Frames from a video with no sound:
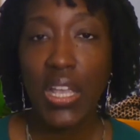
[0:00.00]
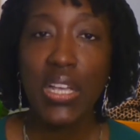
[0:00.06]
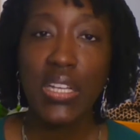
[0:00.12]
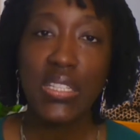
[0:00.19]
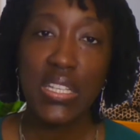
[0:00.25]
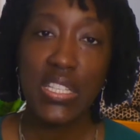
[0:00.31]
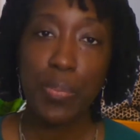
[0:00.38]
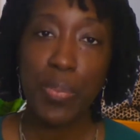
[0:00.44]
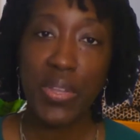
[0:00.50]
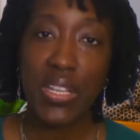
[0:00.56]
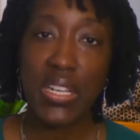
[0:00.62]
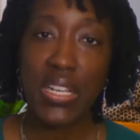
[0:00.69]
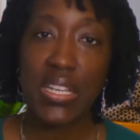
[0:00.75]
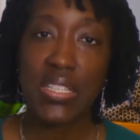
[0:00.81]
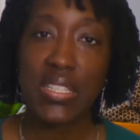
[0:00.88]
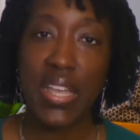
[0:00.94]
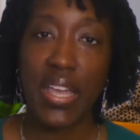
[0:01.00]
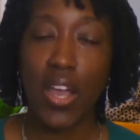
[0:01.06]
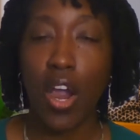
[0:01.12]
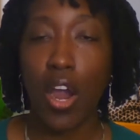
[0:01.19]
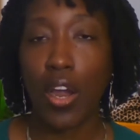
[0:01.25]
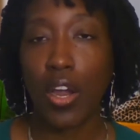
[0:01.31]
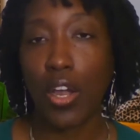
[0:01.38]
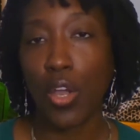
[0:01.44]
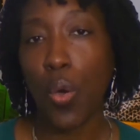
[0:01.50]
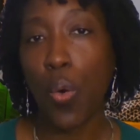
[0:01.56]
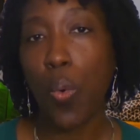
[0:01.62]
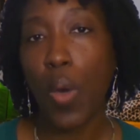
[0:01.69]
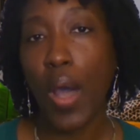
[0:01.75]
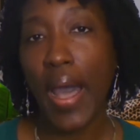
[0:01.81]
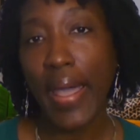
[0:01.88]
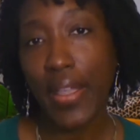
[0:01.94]
Disabilities that are
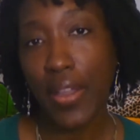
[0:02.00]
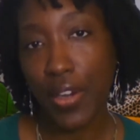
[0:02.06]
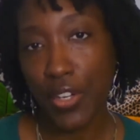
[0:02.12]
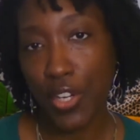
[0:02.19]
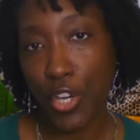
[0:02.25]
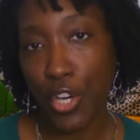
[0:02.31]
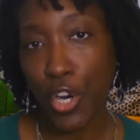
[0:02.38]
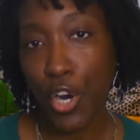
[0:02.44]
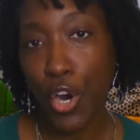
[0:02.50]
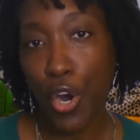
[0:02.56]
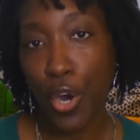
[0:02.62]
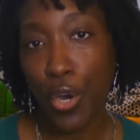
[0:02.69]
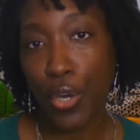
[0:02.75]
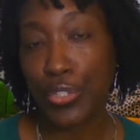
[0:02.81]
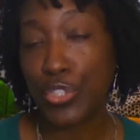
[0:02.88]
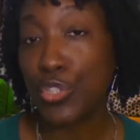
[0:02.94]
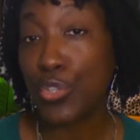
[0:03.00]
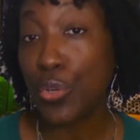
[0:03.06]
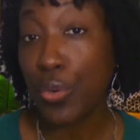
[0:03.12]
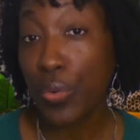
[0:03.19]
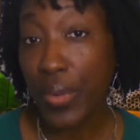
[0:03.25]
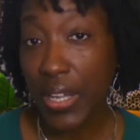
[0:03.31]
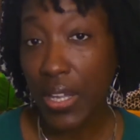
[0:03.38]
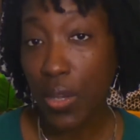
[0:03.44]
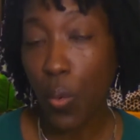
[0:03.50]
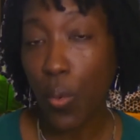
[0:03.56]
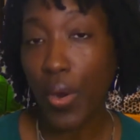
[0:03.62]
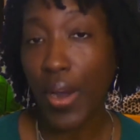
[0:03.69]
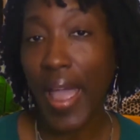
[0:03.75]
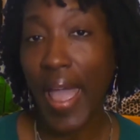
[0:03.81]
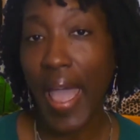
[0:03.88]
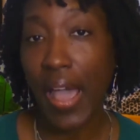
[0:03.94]
acquired occur during
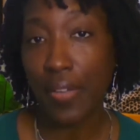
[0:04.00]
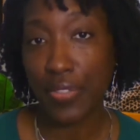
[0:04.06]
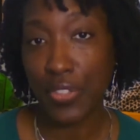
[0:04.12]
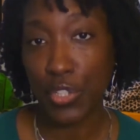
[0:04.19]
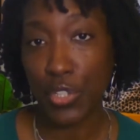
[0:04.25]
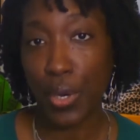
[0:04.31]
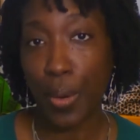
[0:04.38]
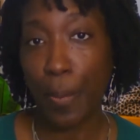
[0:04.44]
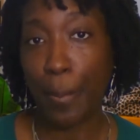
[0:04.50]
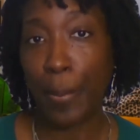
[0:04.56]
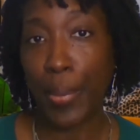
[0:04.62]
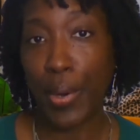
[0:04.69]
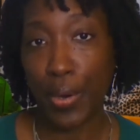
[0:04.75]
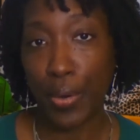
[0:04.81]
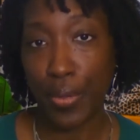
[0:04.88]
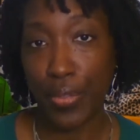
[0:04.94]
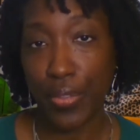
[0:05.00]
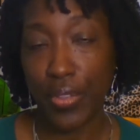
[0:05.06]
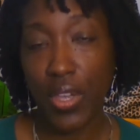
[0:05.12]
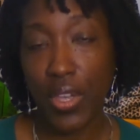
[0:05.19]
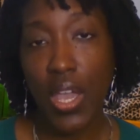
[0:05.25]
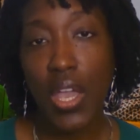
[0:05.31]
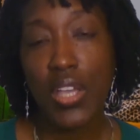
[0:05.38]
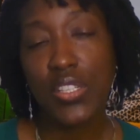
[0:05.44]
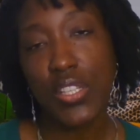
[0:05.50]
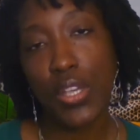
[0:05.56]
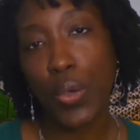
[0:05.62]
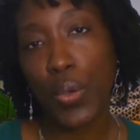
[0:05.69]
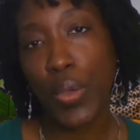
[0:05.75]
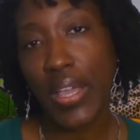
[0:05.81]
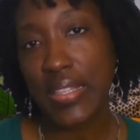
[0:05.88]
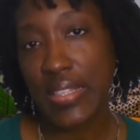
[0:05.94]
or after birth. So
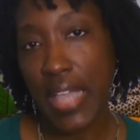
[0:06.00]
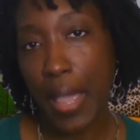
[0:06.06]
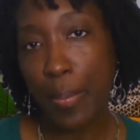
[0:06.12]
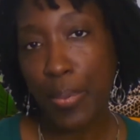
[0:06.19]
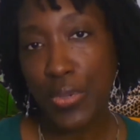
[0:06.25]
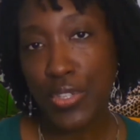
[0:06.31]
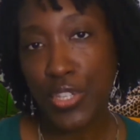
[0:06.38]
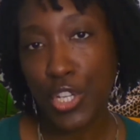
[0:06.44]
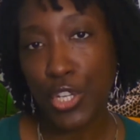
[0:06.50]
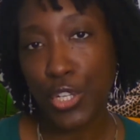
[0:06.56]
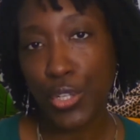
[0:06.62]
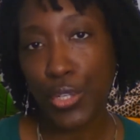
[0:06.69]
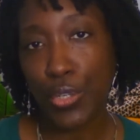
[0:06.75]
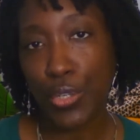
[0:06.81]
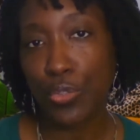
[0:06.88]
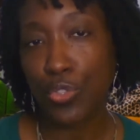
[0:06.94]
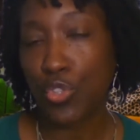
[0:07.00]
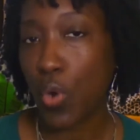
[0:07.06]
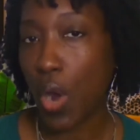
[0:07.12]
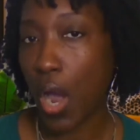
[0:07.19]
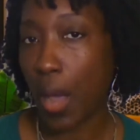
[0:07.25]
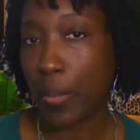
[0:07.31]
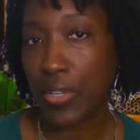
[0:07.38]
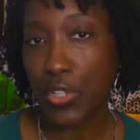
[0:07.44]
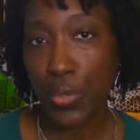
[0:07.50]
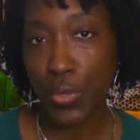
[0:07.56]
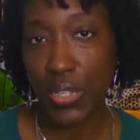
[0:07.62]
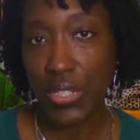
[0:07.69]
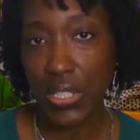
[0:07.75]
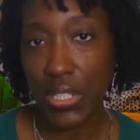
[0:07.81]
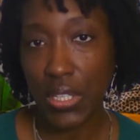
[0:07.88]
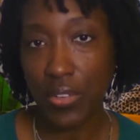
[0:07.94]
examples include trauma during
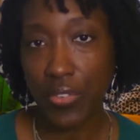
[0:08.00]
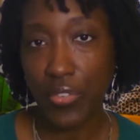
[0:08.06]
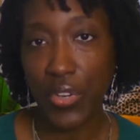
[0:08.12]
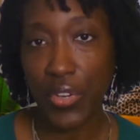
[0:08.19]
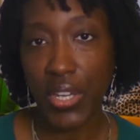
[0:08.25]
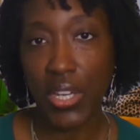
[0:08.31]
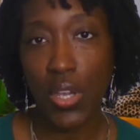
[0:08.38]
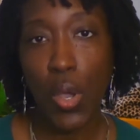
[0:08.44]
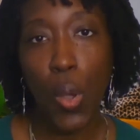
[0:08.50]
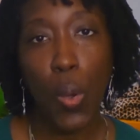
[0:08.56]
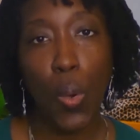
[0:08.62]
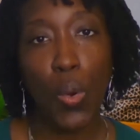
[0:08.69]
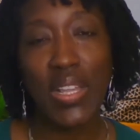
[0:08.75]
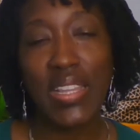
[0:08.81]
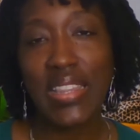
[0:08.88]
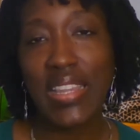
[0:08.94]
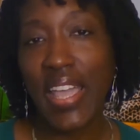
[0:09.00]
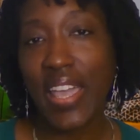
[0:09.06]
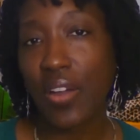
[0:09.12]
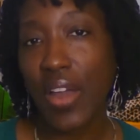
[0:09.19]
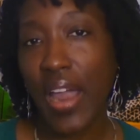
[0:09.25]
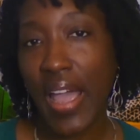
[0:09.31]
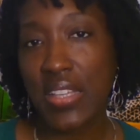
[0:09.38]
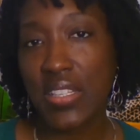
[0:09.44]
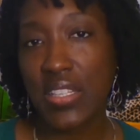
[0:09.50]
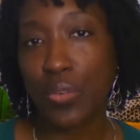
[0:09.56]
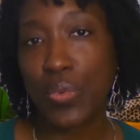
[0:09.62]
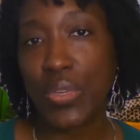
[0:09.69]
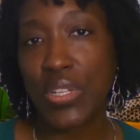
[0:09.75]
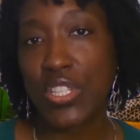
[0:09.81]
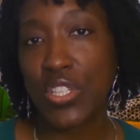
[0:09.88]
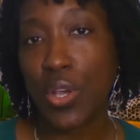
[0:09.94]
delivery or later as a
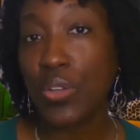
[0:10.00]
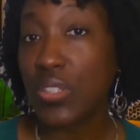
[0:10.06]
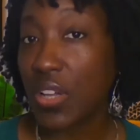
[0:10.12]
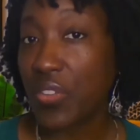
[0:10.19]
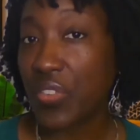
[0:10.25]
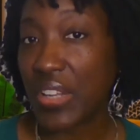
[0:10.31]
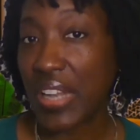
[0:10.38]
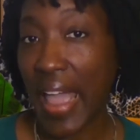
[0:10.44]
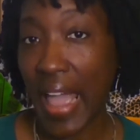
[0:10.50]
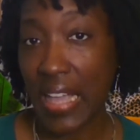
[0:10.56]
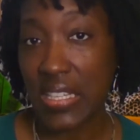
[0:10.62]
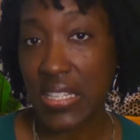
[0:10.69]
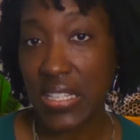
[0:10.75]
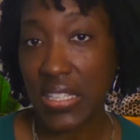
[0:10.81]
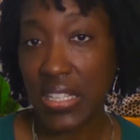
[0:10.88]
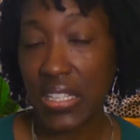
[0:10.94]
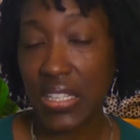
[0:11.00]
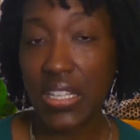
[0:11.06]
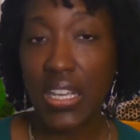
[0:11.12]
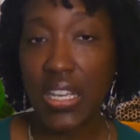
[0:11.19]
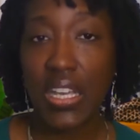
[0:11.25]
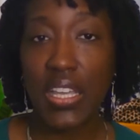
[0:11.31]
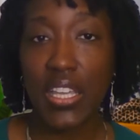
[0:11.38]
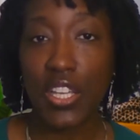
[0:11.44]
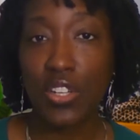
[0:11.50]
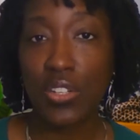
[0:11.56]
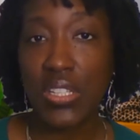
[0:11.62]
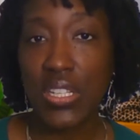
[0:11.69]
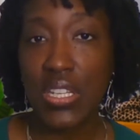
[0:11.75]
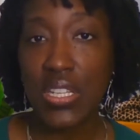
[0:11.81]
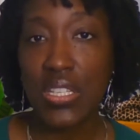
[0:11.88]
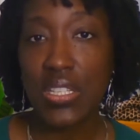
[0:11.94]
result of an accident,
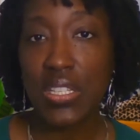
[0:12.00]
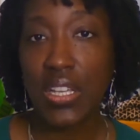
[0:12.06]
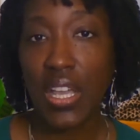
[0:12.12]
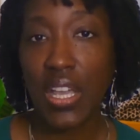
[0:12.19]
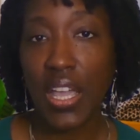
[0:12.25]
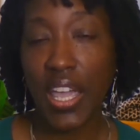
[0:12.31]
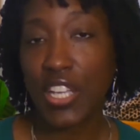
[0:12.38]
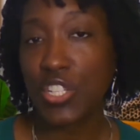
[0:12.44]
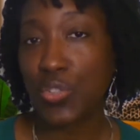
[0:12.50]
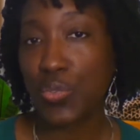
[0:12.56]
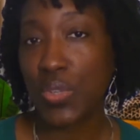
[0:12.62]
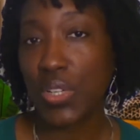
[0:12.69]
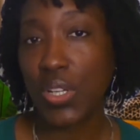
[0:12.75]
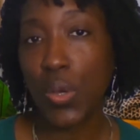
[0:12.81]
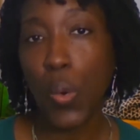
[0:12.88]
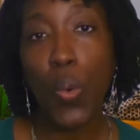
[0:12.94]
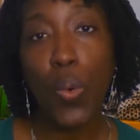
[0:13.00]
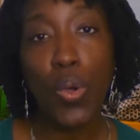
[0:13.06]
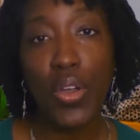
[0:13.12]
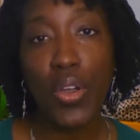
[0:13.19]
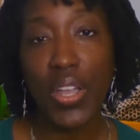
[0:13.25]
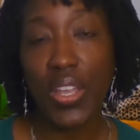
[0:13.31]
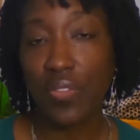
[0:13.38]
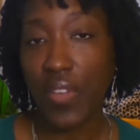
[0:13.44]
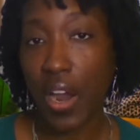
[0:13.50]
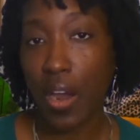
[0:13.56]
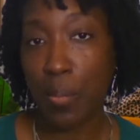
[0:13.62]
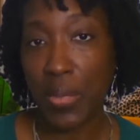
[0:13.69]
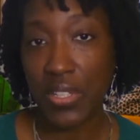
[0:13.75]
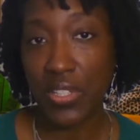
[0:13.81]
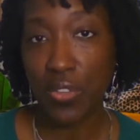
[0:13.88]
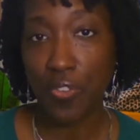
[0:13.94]
illness, injury, or
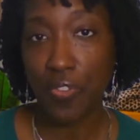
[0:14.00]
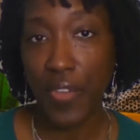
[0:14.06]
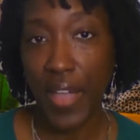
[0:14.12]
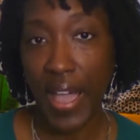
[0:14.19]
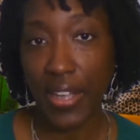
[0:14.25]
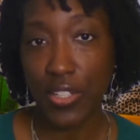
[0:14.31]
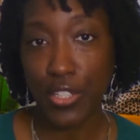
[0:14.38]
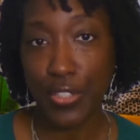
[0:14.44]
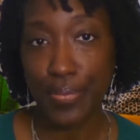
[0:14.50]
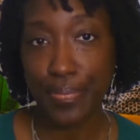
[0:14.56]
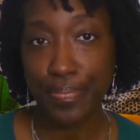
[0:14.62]
environmental factor.